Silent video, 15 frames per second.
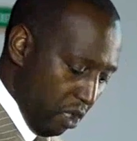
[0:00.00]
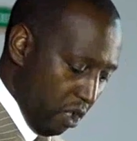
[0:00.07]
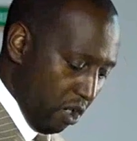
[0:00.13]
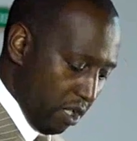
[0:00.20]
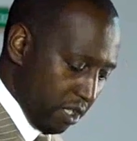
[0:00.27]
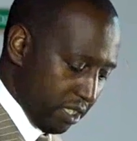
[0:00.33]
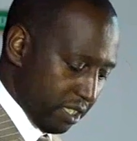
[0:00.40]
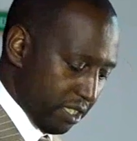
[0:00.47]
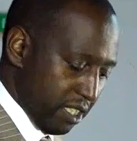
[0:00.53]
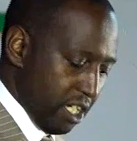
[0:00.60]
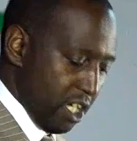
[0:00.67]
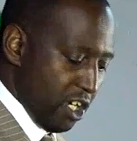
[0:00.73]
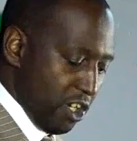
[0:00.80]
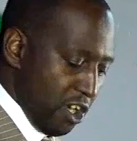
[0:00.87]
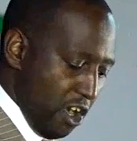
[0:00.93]
Lord,
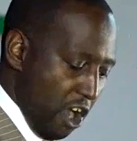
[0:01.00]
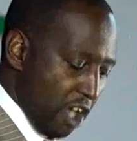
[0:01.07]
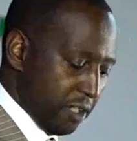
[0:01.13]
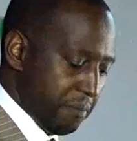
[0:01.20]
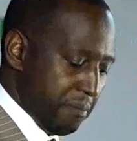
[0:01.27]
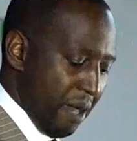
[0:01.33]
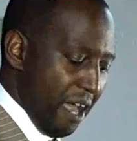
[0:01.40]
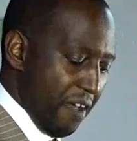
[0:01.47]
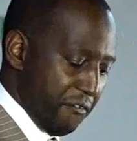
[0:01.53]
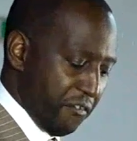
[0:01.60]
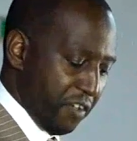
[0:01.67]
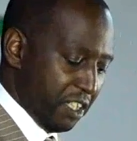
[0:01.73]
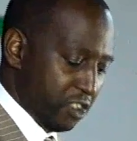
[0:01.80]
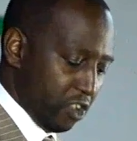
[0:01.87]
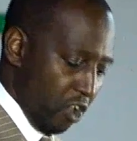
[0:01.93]
not my
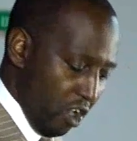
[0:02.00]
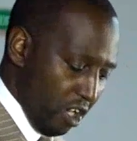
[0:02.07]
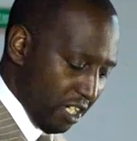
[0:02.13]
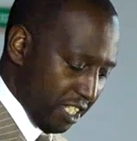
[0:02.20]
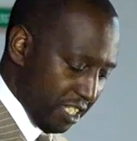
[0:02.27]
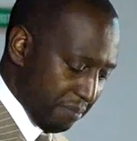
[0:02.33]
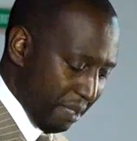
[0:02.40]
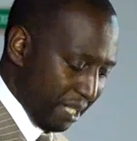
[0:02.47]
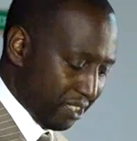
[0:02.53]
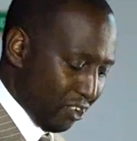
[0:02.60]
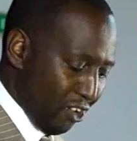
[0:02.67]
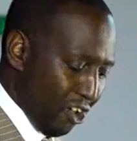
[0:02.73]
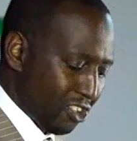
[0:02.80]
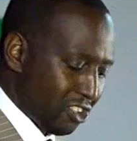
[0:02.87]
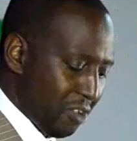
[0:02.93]
feet only, but
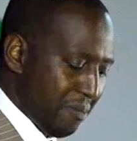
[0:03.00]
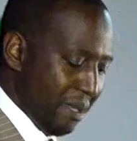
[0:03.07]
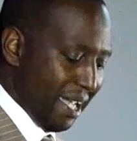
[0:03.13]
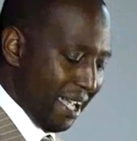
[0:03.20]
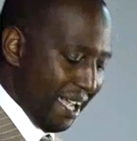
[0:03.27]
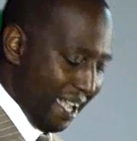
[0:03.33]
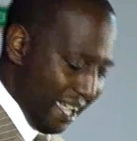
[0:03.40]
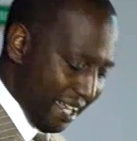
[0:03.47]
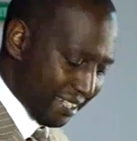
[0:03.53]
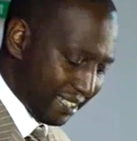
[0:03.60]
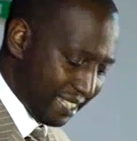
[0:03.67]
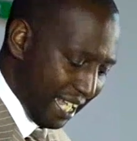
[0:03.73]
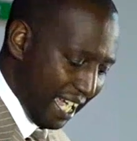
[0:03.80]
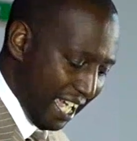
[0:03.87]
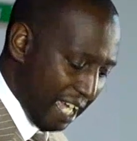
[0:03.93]
also my
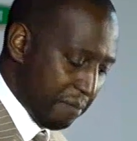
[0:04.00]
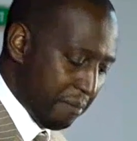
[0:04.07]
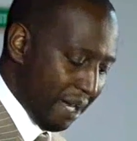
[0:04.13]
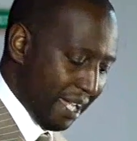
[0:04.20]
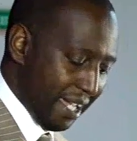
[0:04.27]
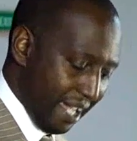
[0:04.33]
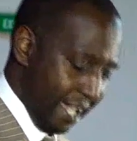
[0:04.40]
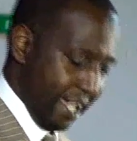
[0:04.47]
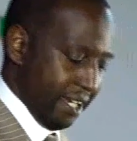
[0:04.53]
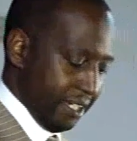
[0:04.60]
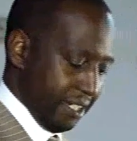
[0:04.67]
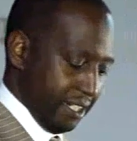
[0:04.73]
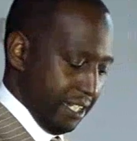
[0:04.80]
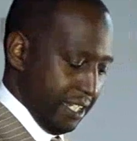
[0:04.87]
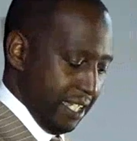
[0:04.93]
hands and my
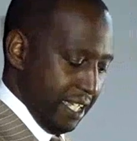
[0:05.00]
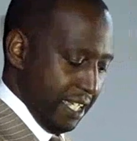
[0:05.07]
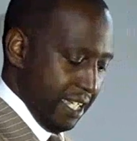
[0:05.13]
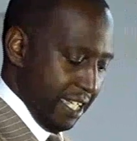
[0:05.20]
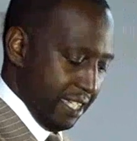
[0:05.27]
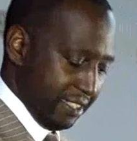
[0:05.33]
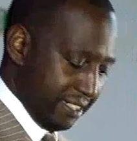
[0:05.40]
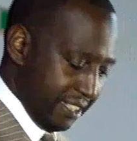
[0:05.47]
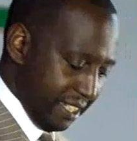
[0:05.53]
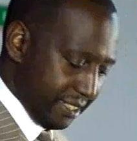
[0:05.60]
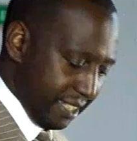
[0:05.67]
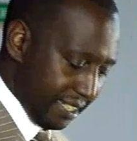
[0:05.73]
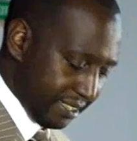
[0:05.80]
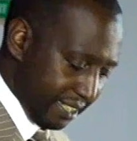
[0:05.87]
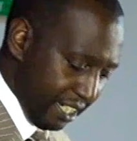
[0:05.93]
head. And
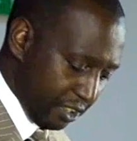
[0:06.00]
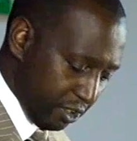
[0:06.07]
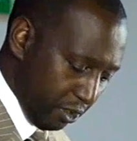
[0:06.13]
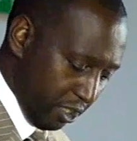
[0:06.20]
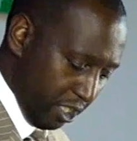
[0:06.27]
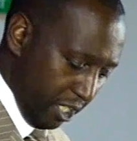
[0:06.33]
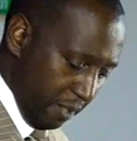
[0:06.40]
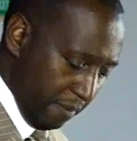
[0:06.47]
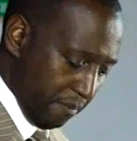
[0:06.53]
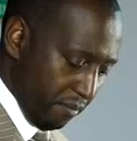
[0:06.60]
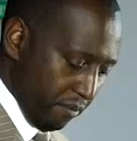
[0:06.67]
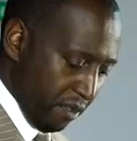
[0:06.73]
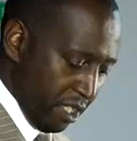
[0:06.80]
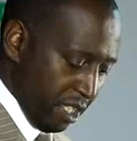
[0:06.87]
Jesus said to him,